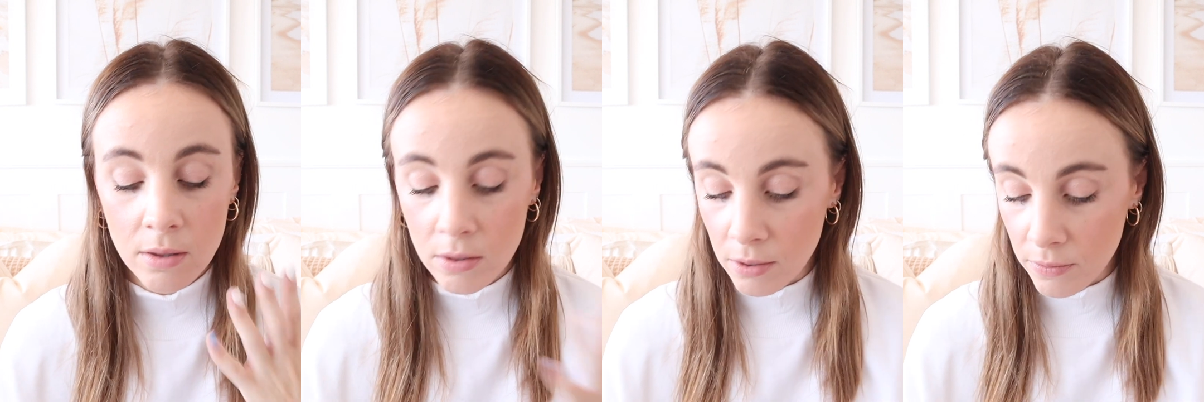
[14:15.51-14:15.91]

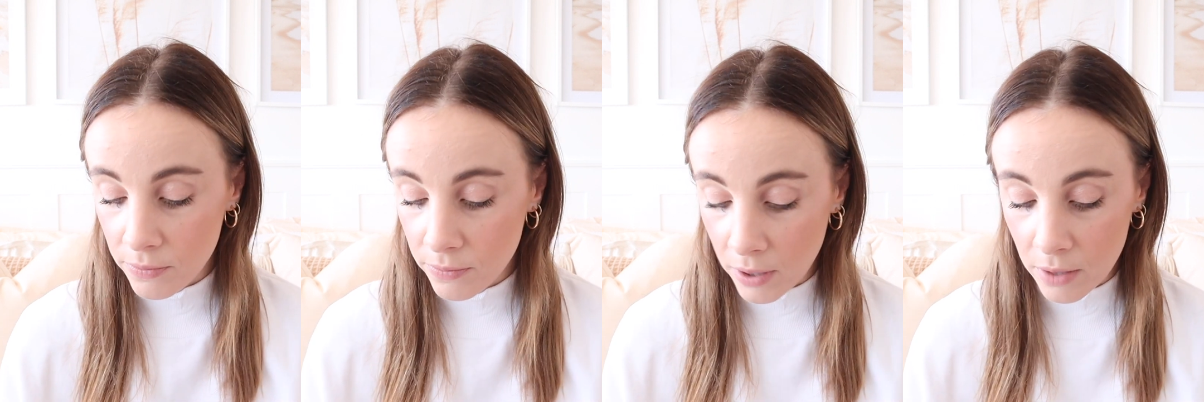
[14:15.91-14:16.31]

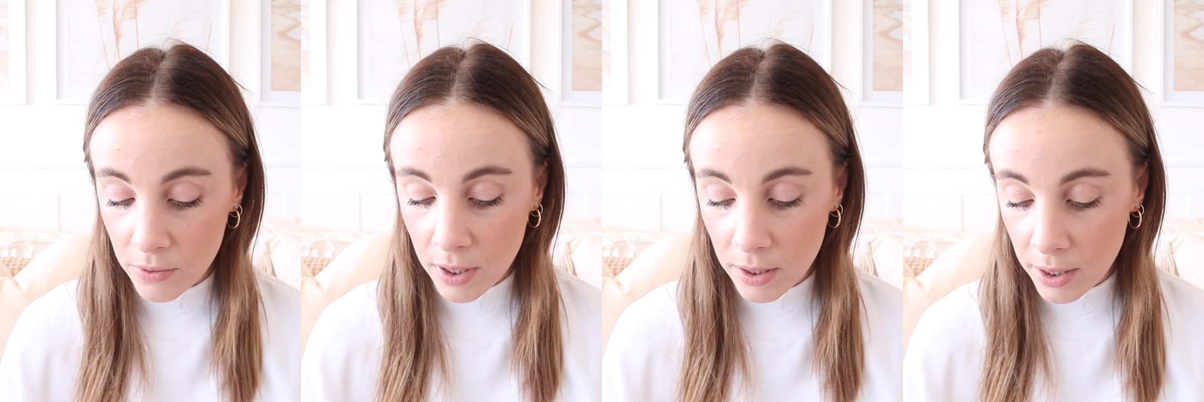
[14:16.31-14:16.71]
35
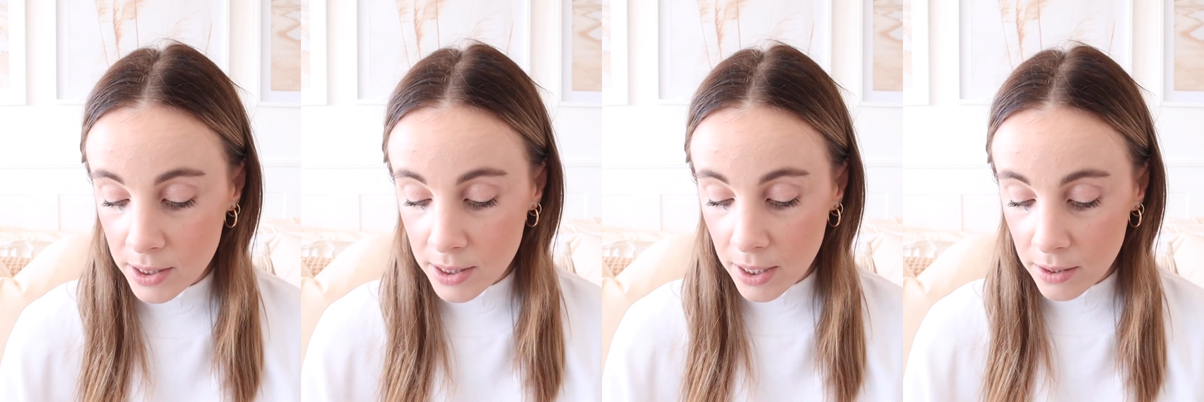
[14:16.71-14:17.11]
Rand like
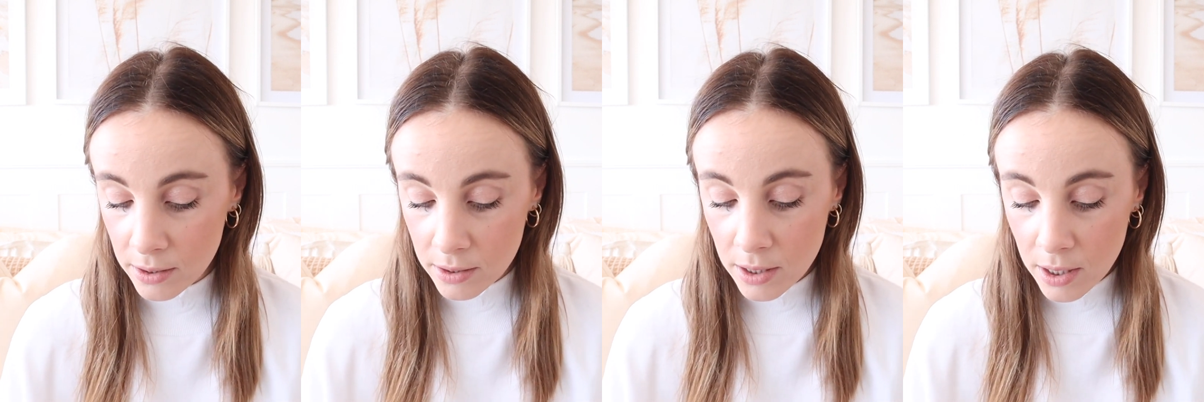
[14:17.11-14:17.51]

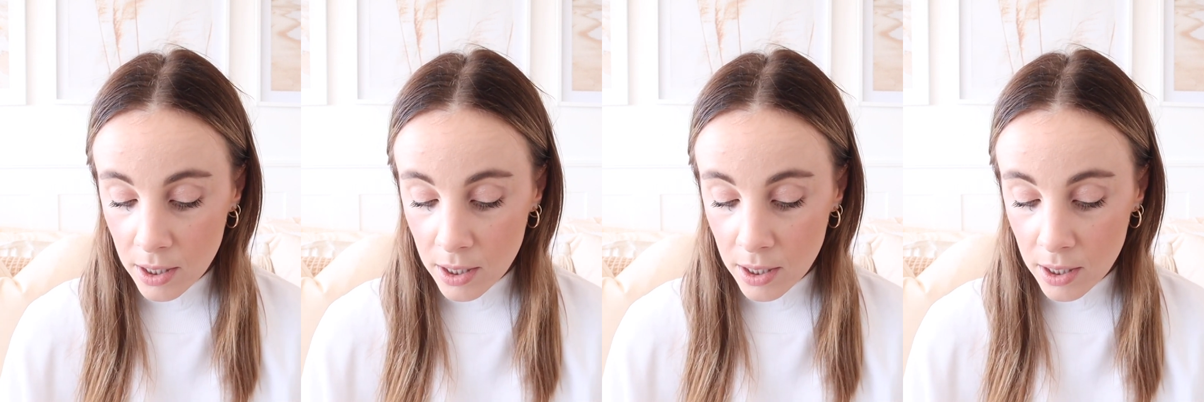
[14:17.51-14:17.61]
standard.